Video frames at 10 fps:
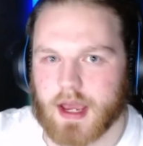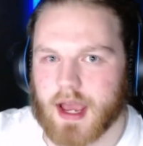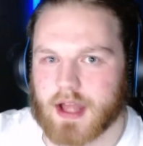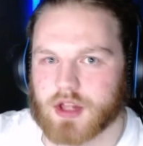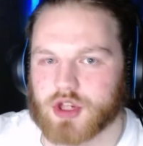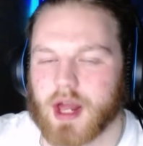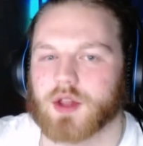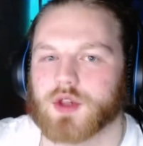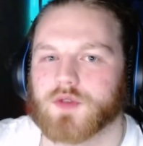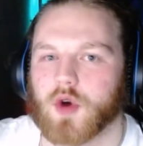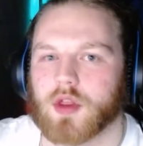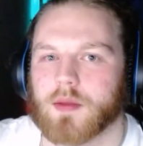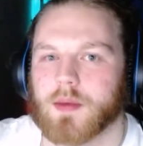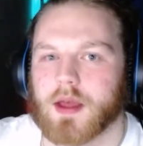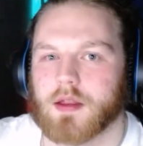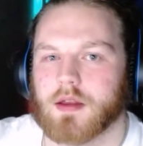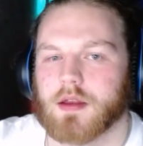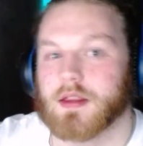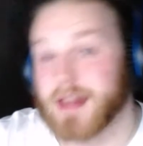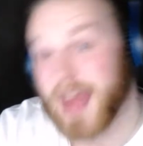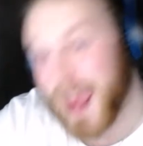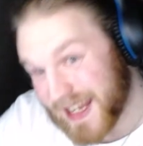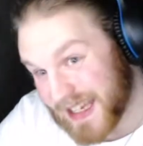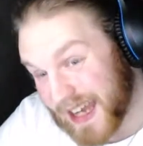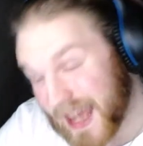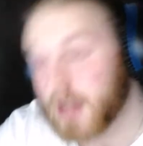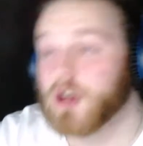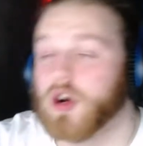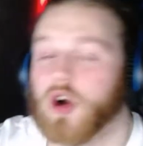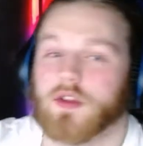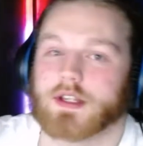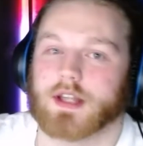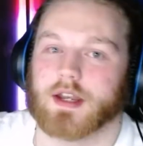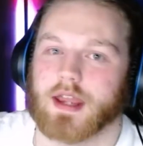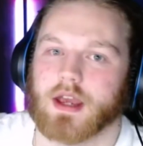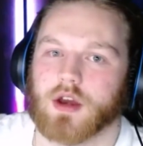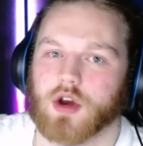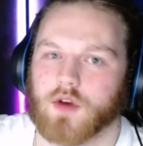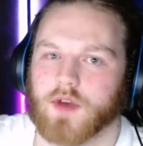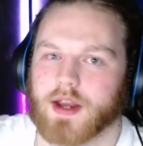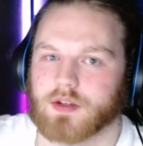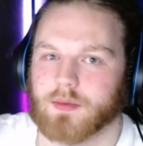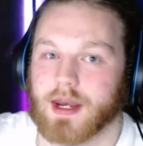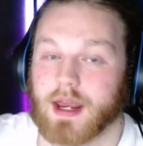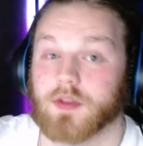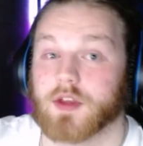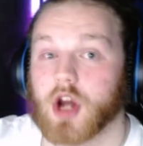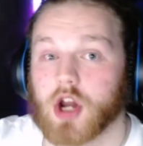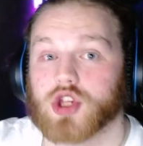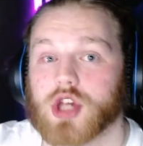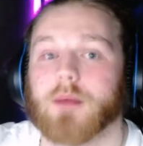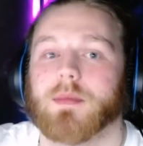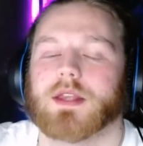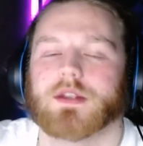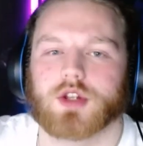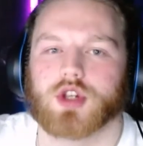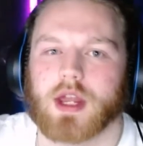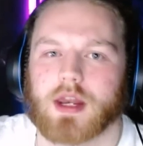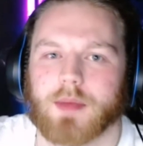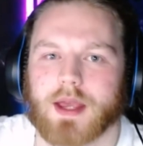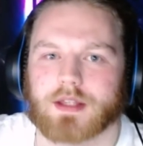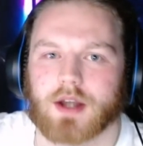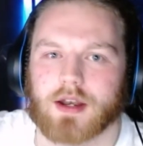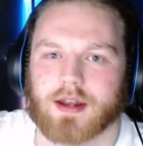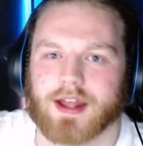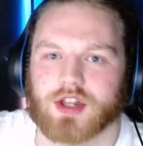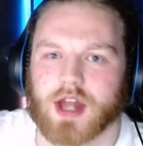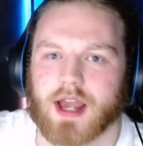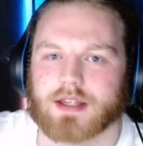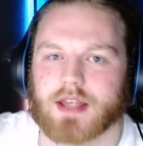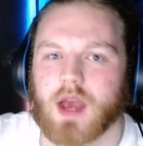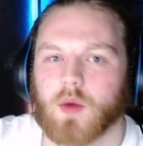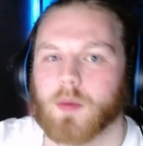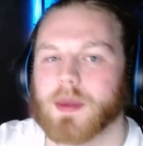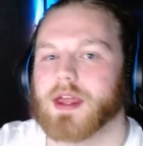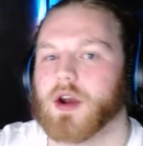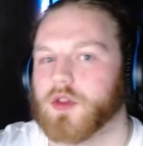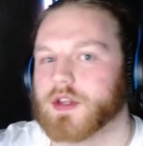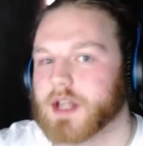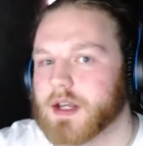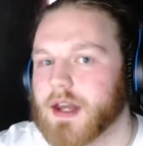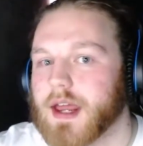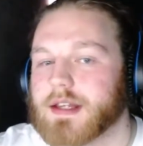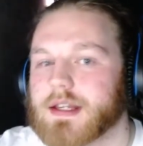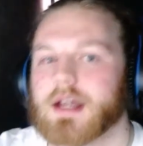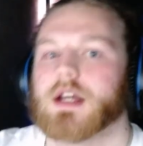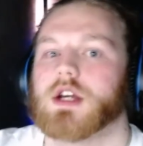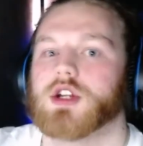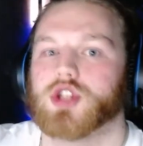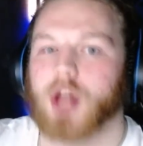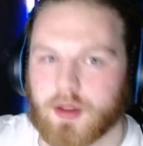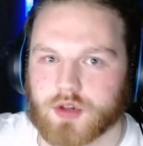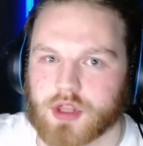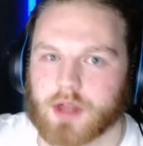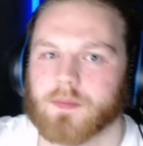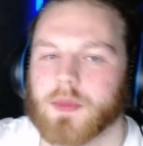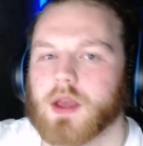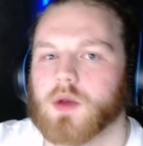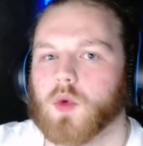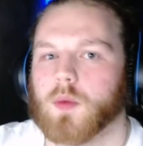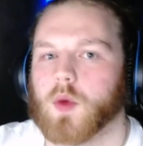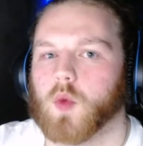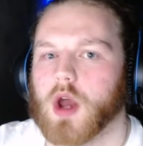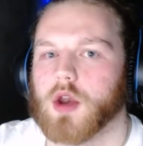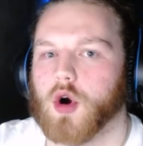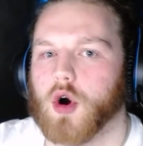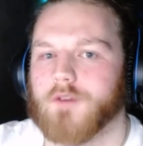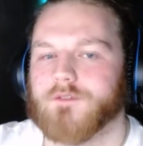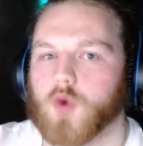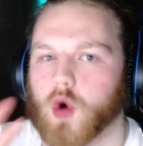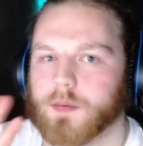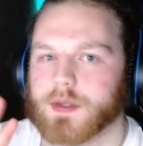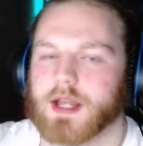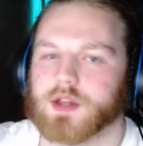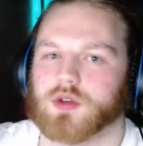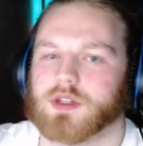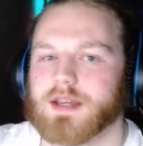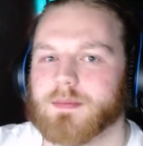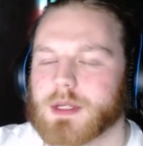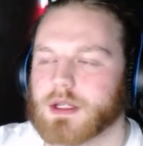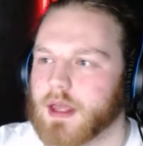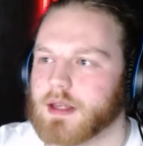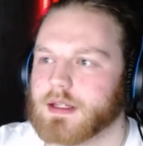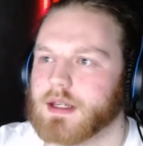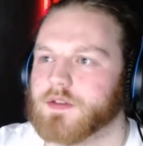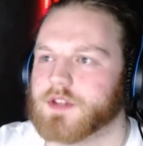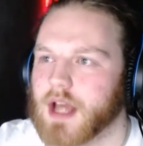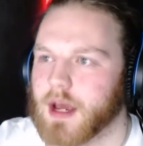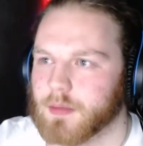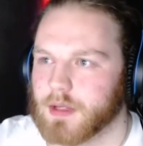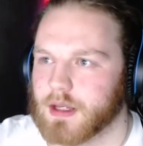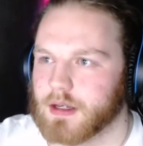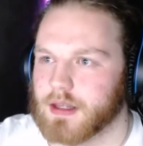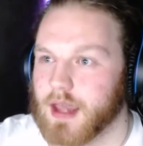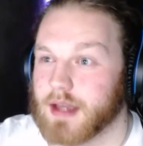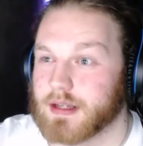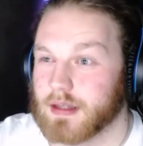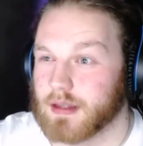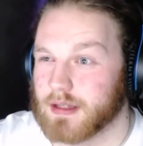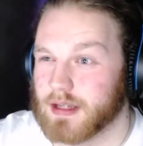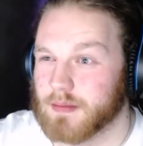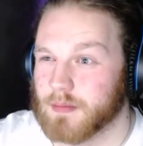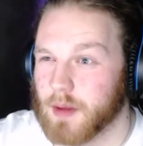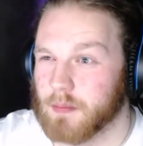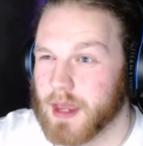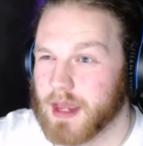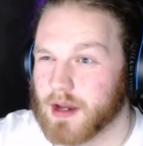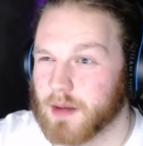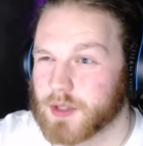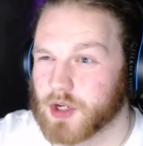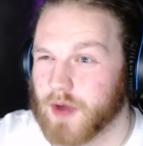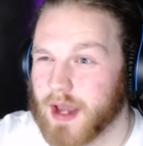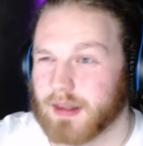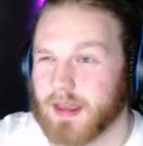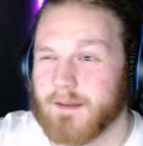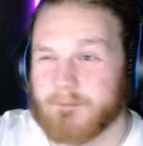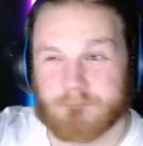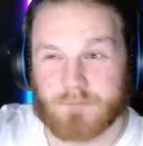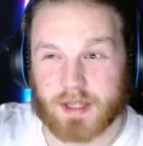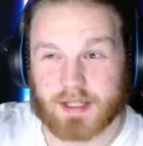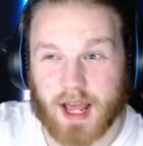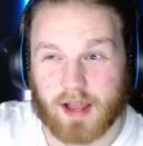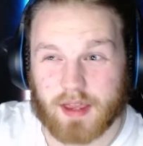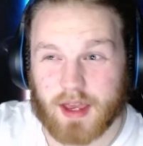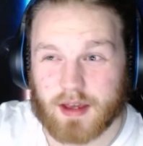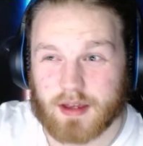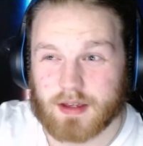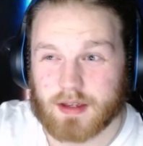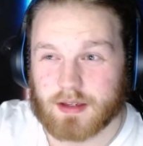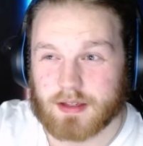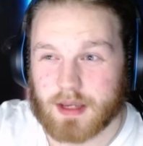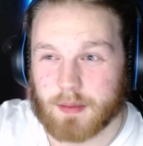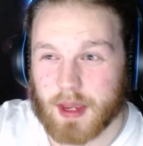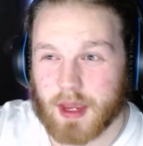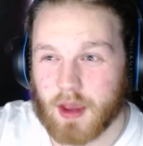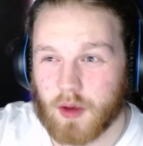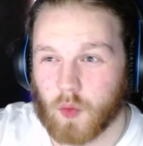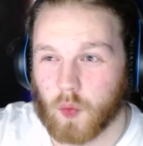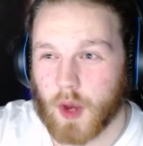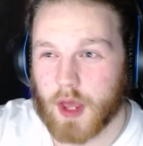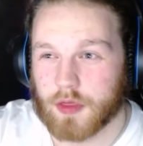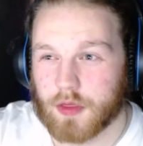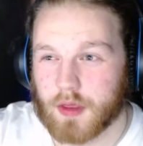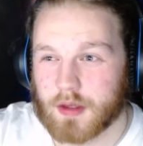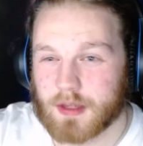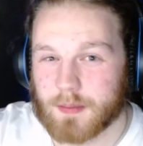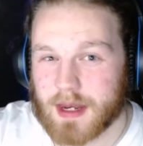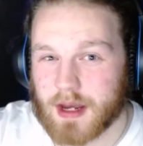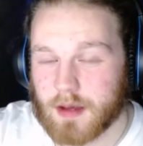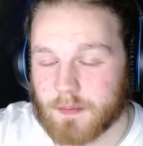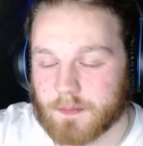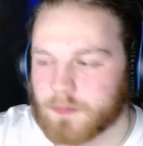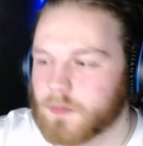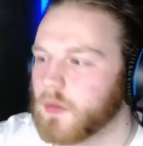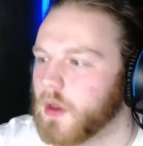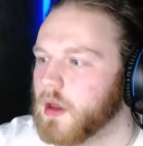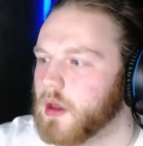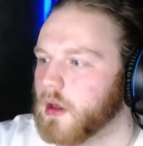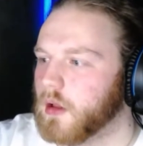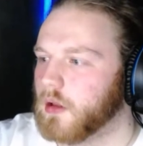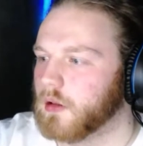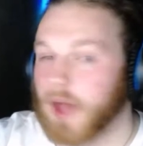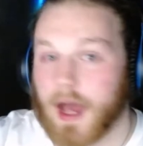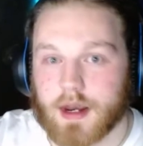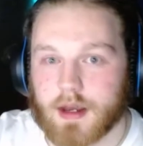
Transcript: and challenge for them next night on the Sunday of WrestleMania. The current champions, Shayna Baszler and Nia Jax, will be there on the Sunday night. Challenging them will be one of 4 potential teams. Let's see if Sam can guess the team makeups correctly. Natalya teaming with Tamina. Lana